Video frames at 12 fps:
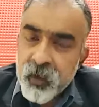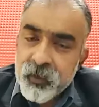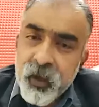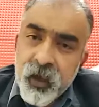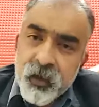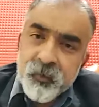
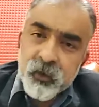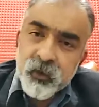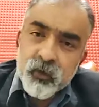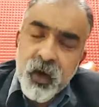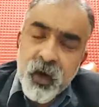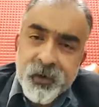they are able
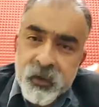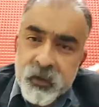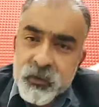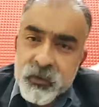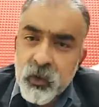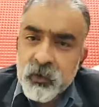to guide
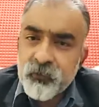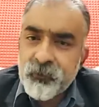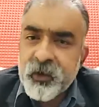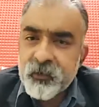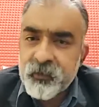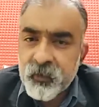us on the
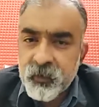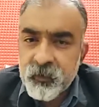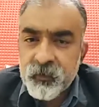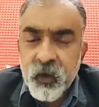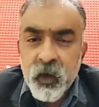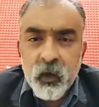
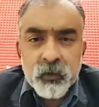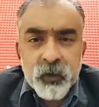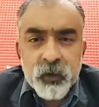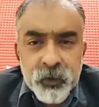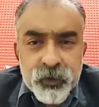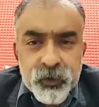fallacies, on
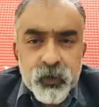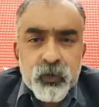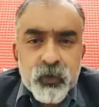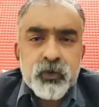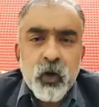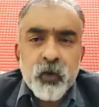the
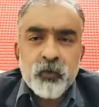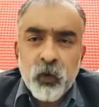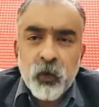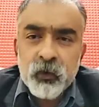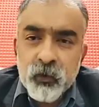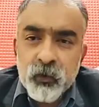issues, on
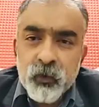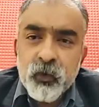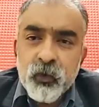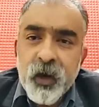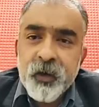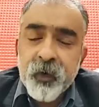what to
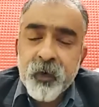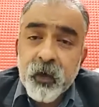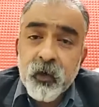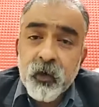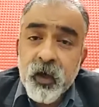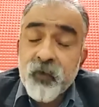do, and
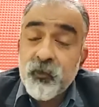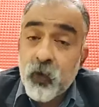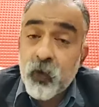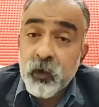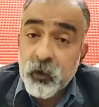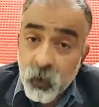particularly
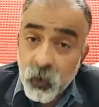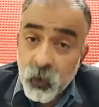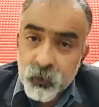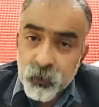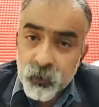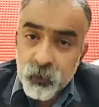what not
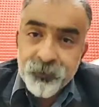to do.